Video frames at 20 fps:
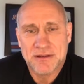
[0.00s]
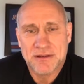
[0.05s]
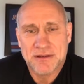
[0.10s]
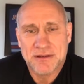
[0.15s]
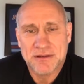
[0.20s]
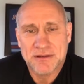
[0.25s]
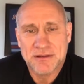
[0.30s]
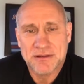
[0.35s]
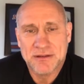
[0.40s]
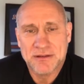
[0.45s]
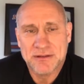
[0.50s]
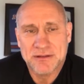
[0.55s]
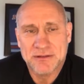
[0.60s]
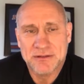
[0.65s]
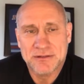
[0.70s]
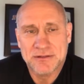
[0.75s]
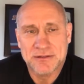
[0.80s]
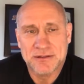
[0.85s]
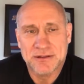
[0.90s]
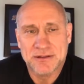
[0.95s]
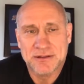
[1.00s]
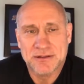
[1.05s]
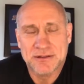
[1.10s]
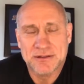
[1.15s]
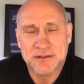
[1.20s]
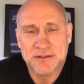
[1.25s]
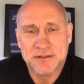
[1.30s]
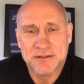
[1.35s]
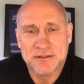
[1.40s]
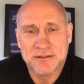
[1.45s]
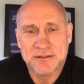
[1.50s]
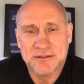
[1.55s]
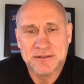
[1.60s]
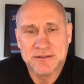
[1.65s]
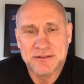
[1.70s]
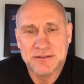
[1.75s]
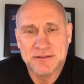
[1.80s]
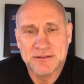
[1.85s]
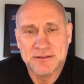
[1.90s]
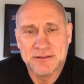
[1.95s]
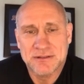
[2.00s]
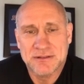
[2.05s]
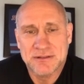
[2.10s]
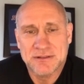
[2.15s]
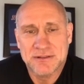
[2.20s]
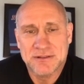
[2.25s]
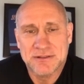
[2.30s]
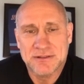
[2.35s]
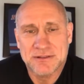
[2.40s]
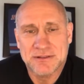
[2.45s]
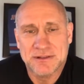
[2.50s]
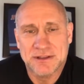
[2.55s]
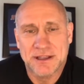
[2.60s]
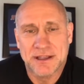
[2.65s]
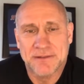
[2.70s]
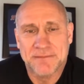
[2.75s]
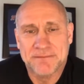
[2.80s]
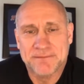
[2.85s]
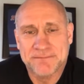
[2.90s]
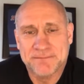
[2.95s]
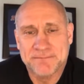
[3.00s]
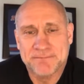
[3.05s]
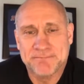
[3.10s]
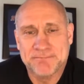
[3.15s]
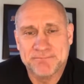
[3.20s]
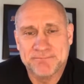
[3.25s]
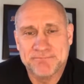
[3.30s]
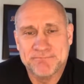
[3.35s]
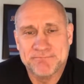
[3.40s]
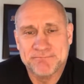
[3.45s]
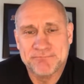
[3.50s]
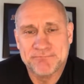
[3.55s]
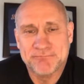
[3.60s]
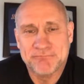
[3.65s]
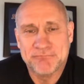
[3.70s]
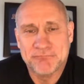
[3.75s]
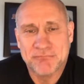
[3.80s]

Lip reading: The person shown says nothing.